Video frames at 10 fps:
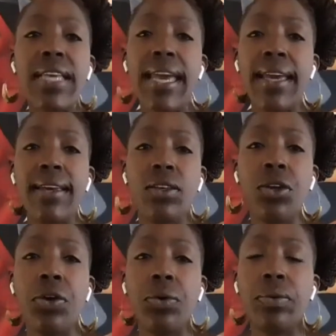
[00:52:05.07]
I will
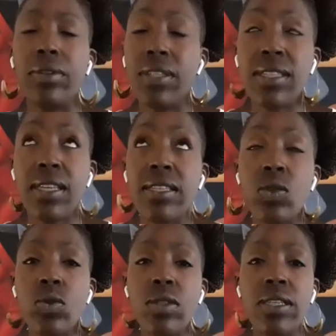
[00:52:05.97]
say,
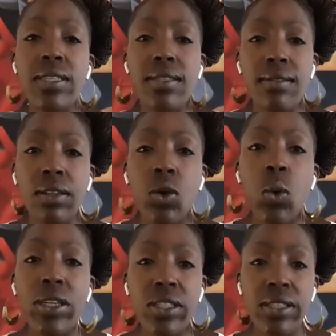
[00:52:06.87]
just because this
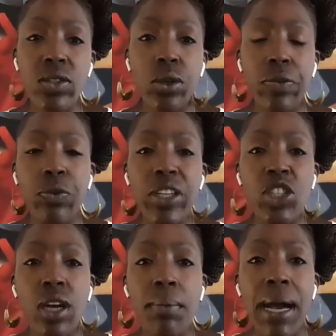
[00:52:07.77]
question is
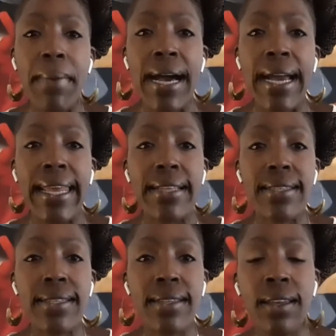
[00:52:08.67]
sort of fresh on my
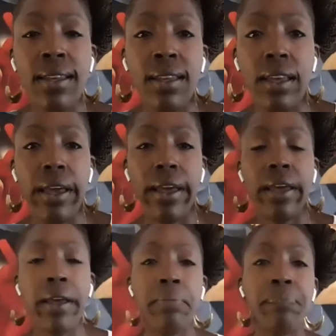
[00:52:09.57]
mind, it's
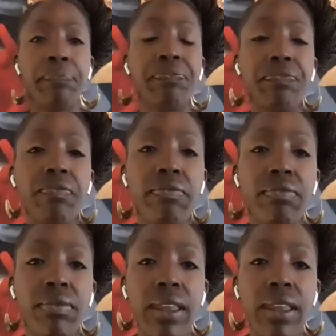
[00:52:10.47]
I'm